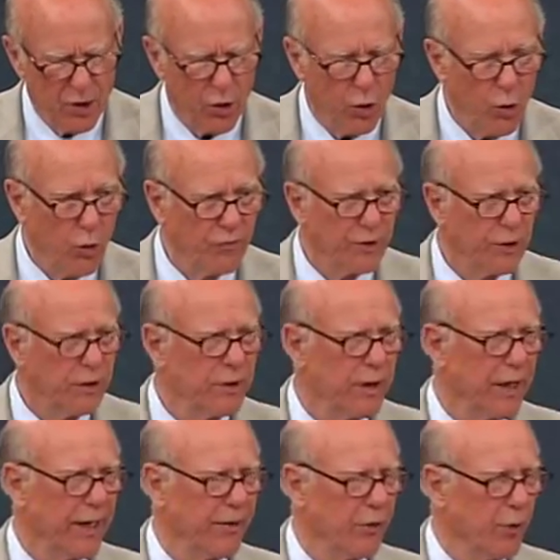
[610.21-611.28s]
over
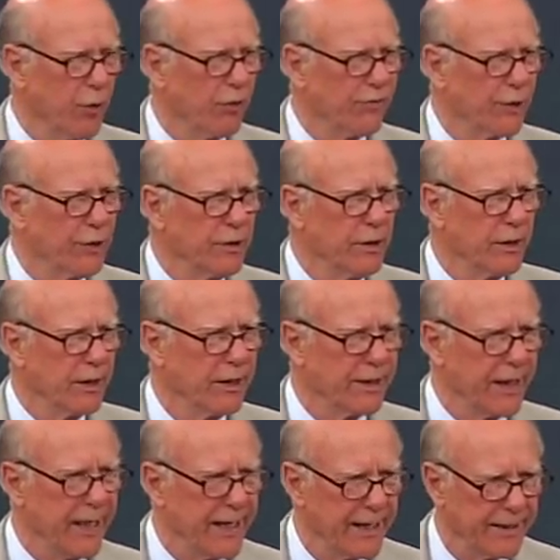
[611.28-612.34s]
and over
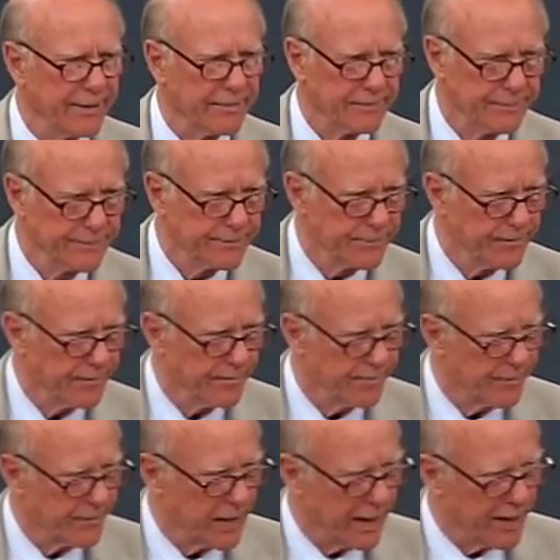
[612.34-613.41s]
again.
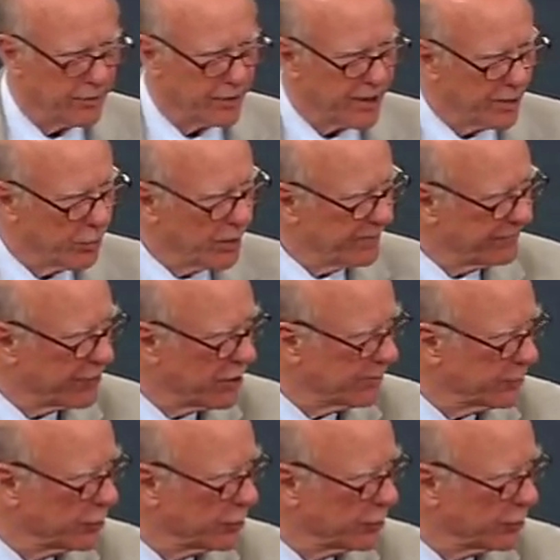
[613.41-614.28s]
I don't care what farm